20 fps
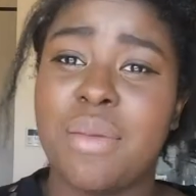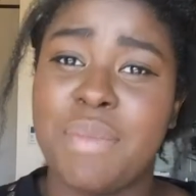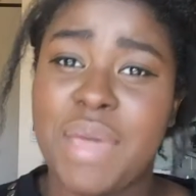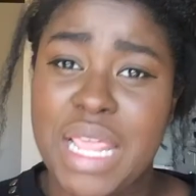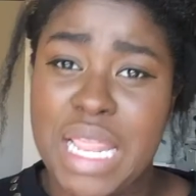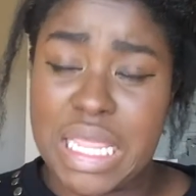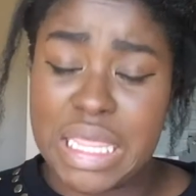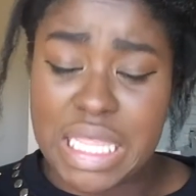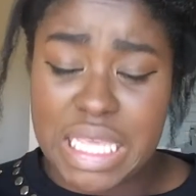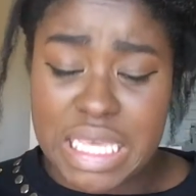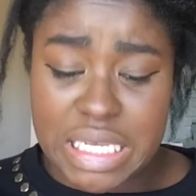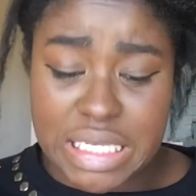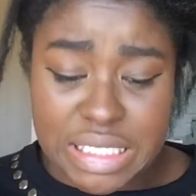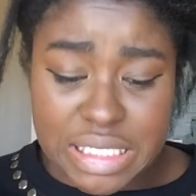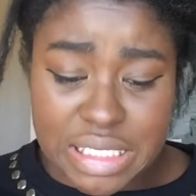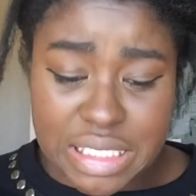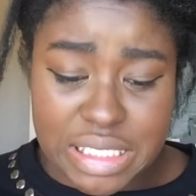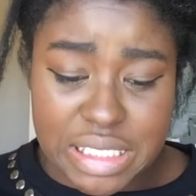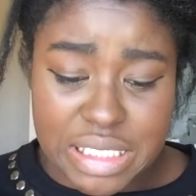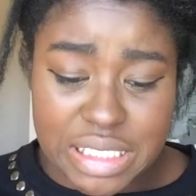made a
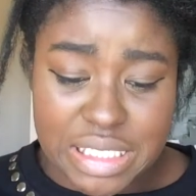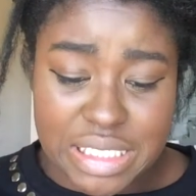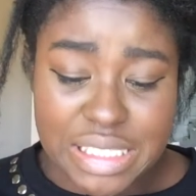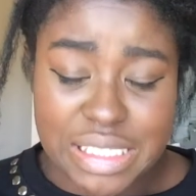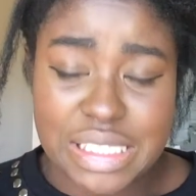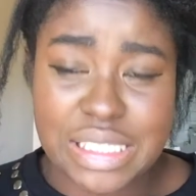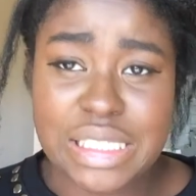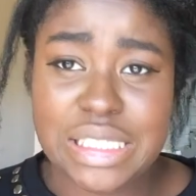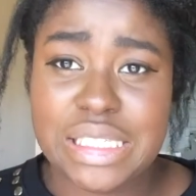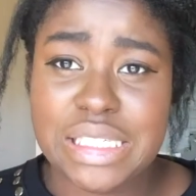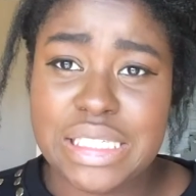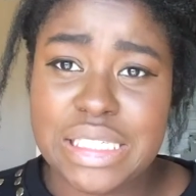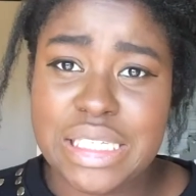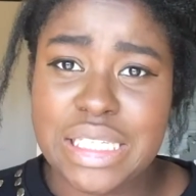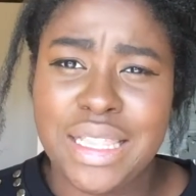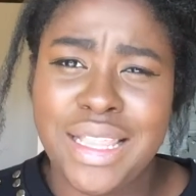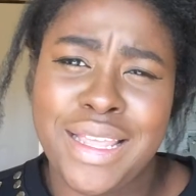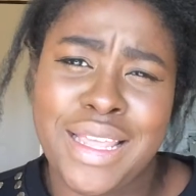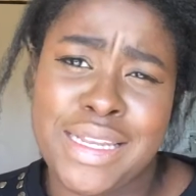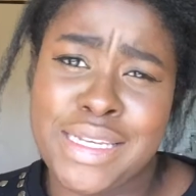list,
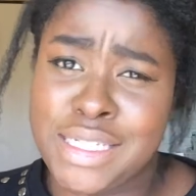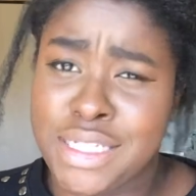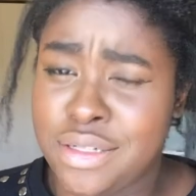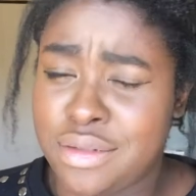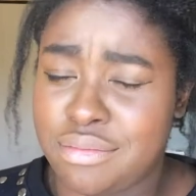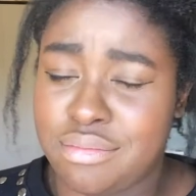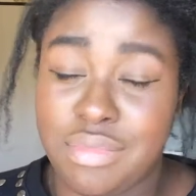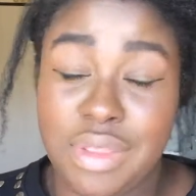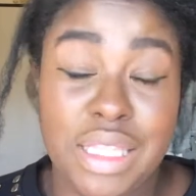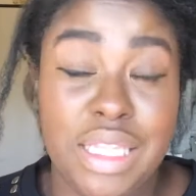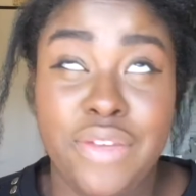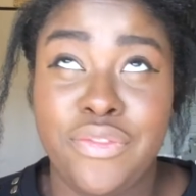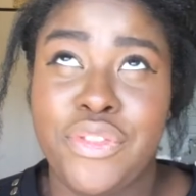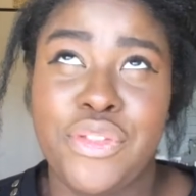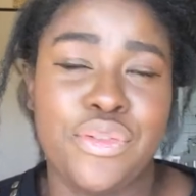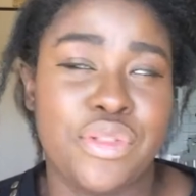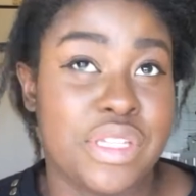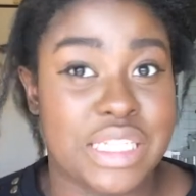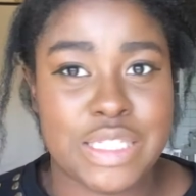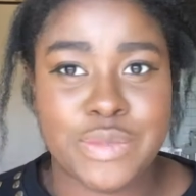like I didn't live
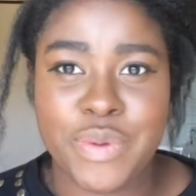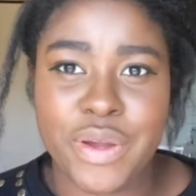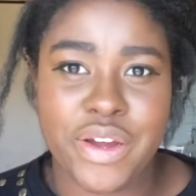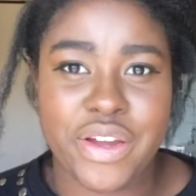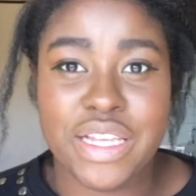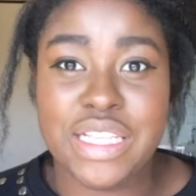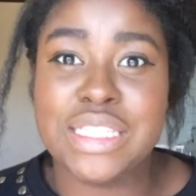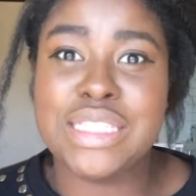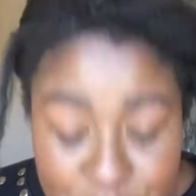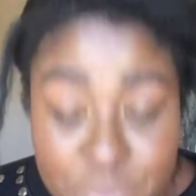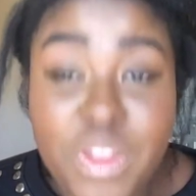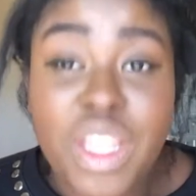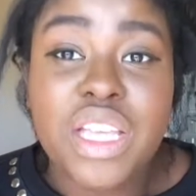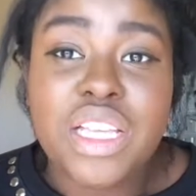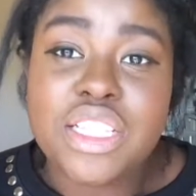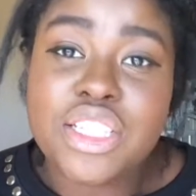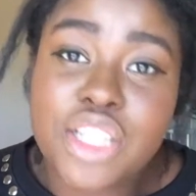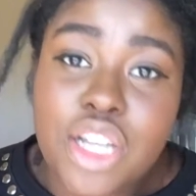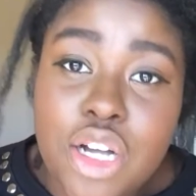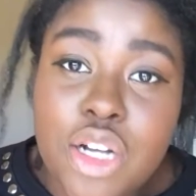through the experience.
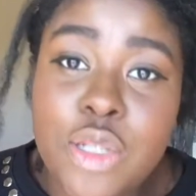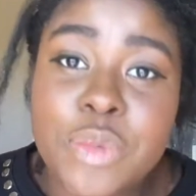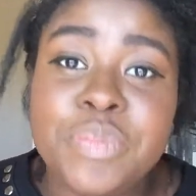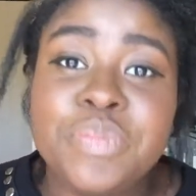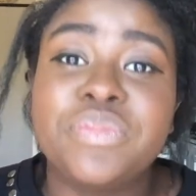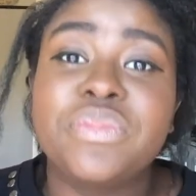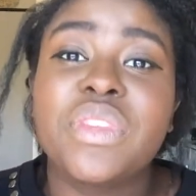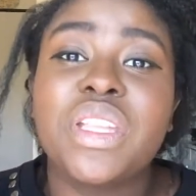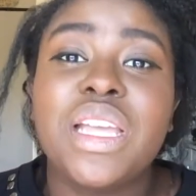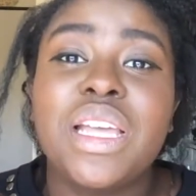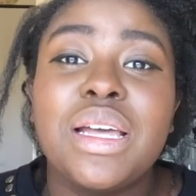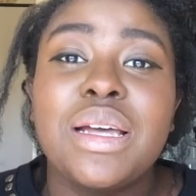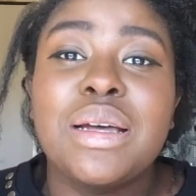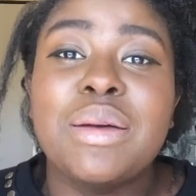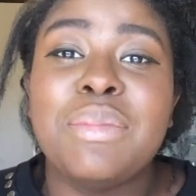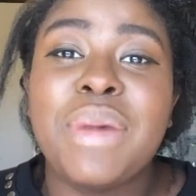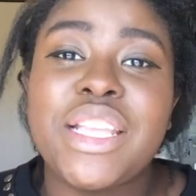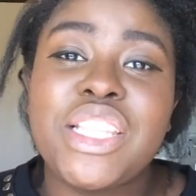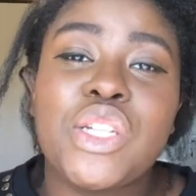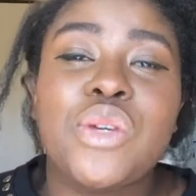So
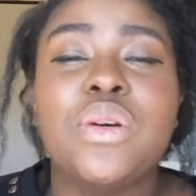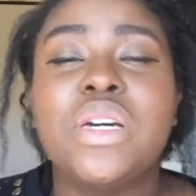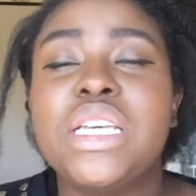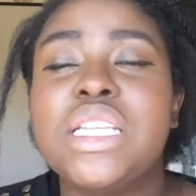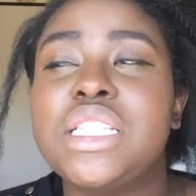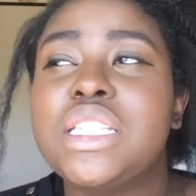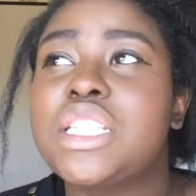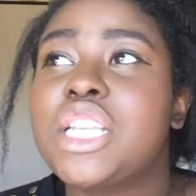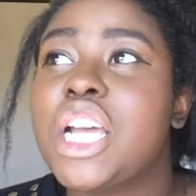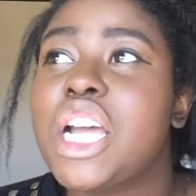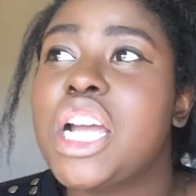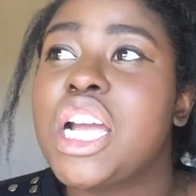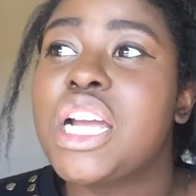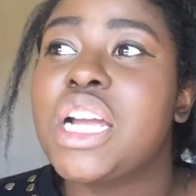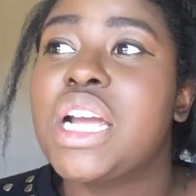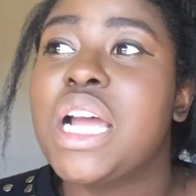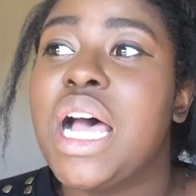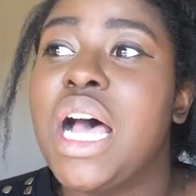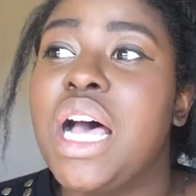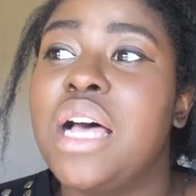my twins
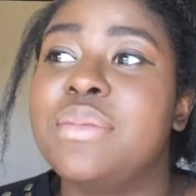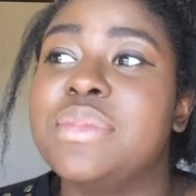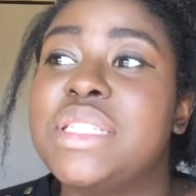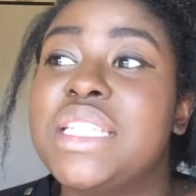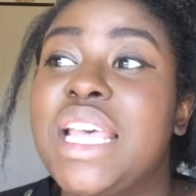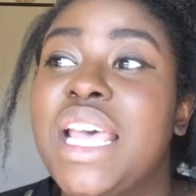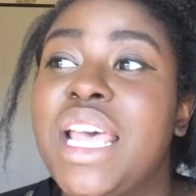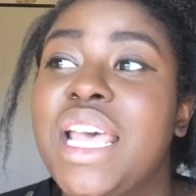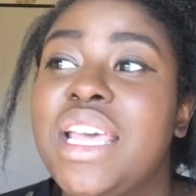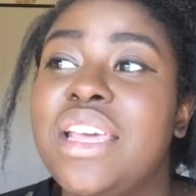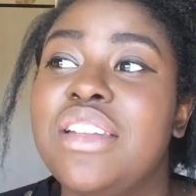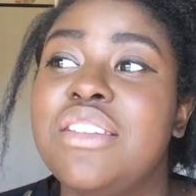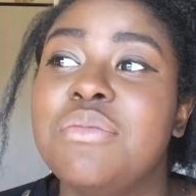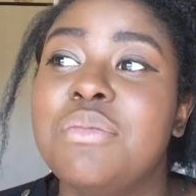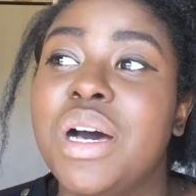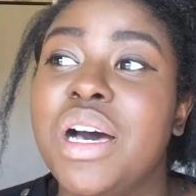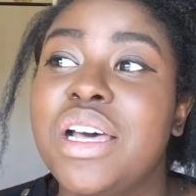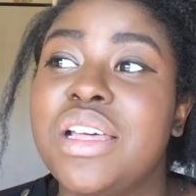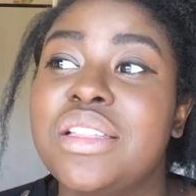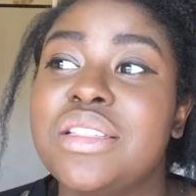are 10
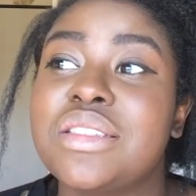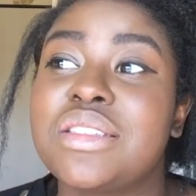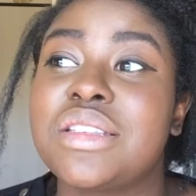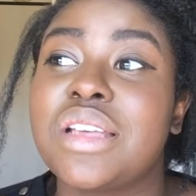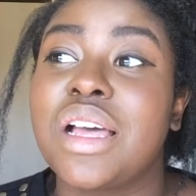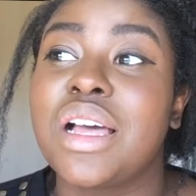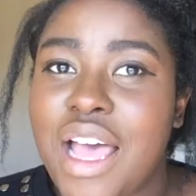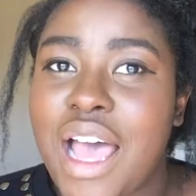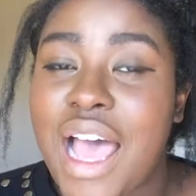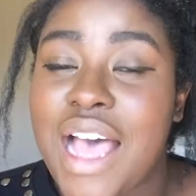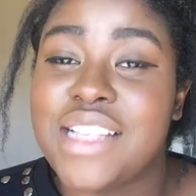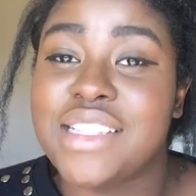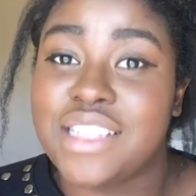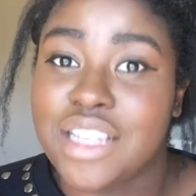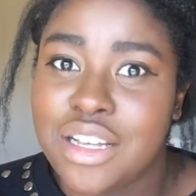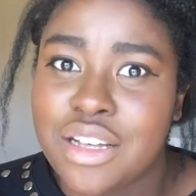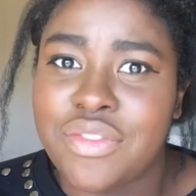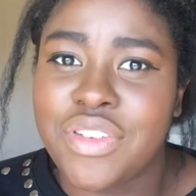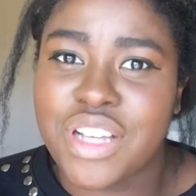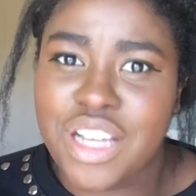months as
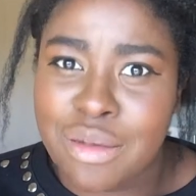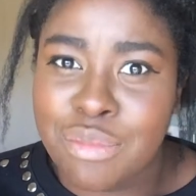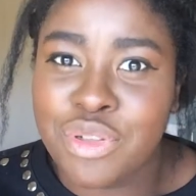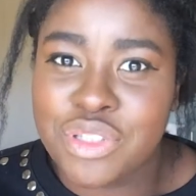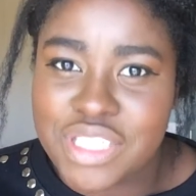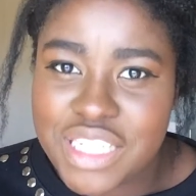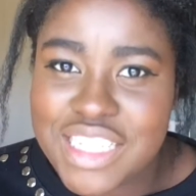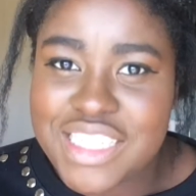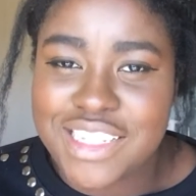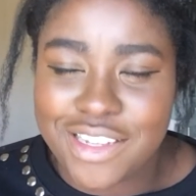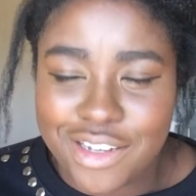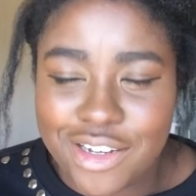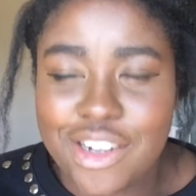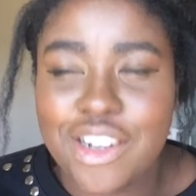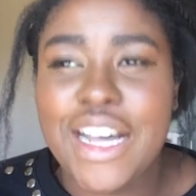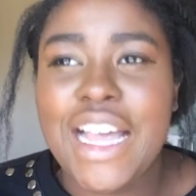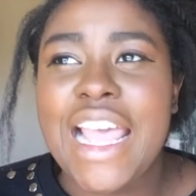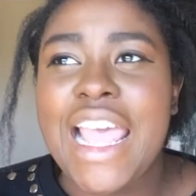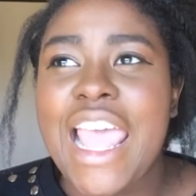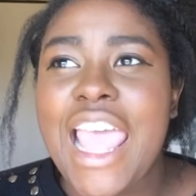of a couple days
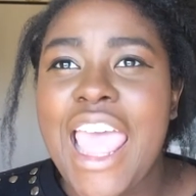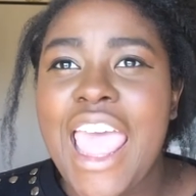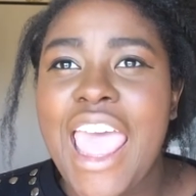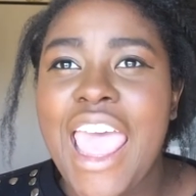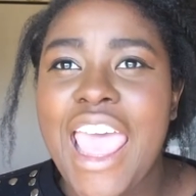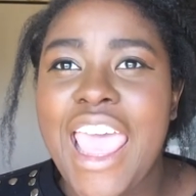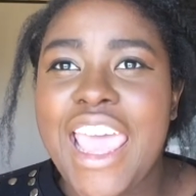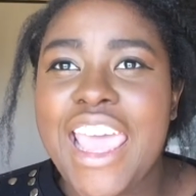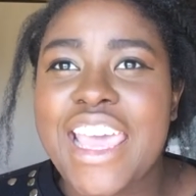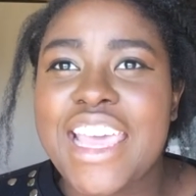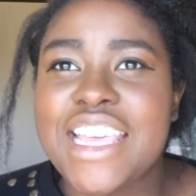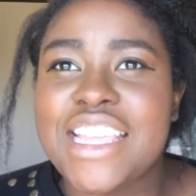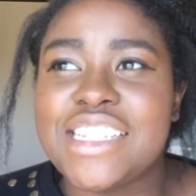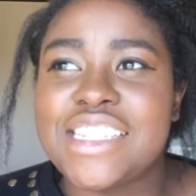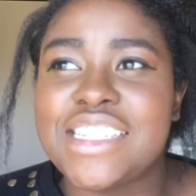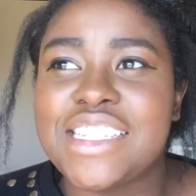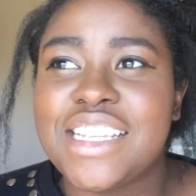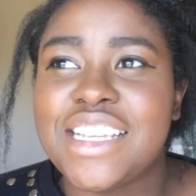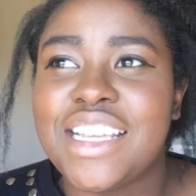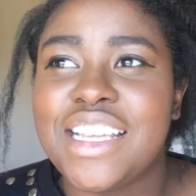ago.
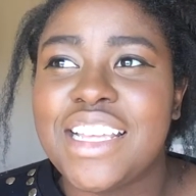And